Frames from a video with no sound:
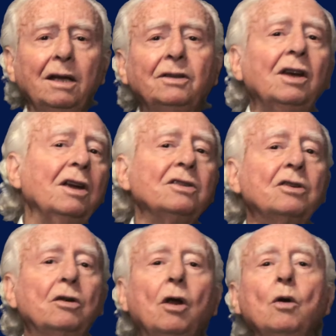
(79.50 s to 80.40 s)

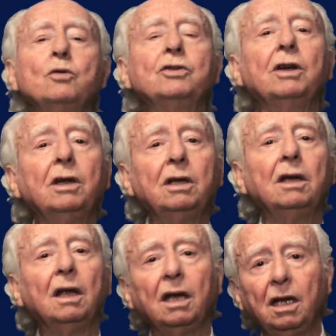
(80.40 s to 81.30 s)
test
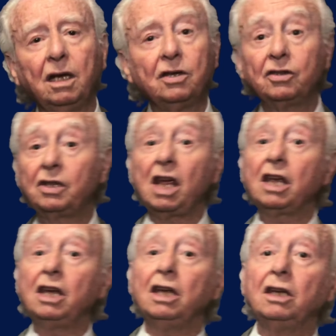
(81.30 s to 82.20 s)
closing is
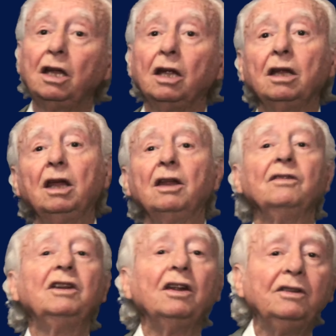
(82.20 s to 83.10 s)
taking
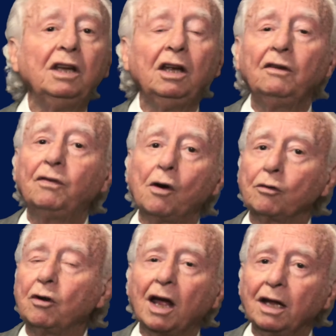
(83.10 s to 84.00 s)
the deal for
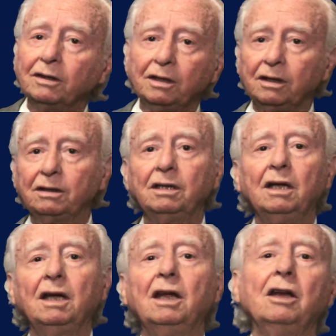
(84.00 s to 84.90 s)
granted,
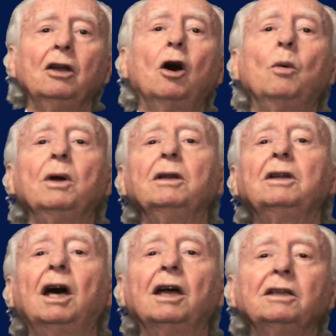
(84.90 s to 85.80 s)
knowing
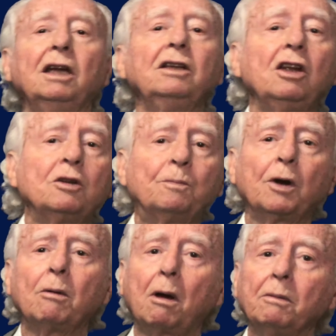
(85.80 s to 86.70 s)
that it is
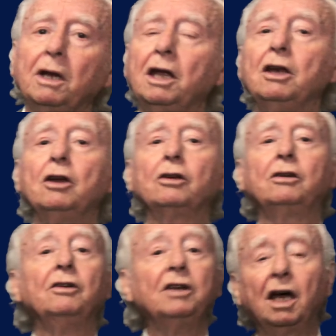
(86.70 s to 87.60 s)
probably
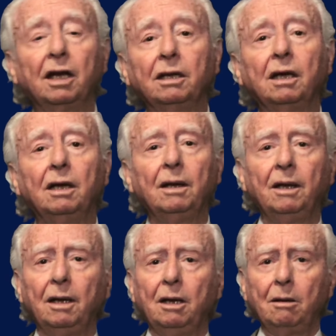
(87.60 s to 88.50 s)
not done.
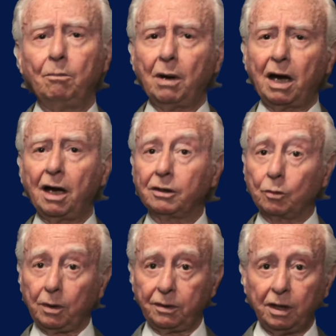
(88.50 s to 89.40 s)
But
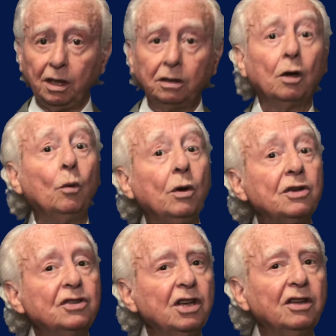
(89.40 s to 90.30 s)
with it, we
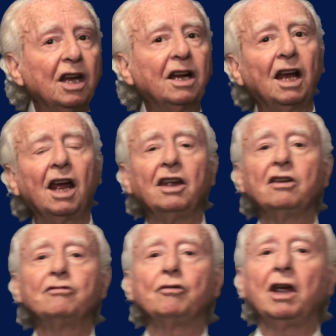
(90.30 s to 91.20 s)
see the
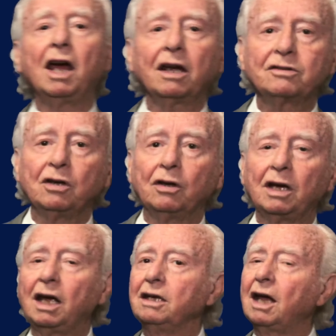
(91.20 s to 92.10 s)
client's reaction
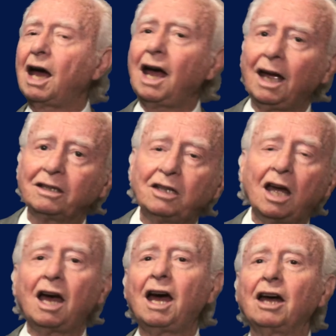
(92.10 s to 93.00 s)
and act
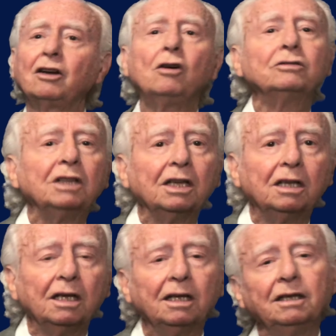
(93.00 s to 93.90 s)

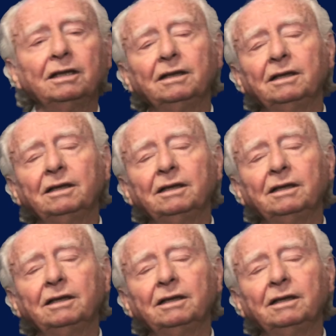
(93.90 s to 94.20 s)
accordingly.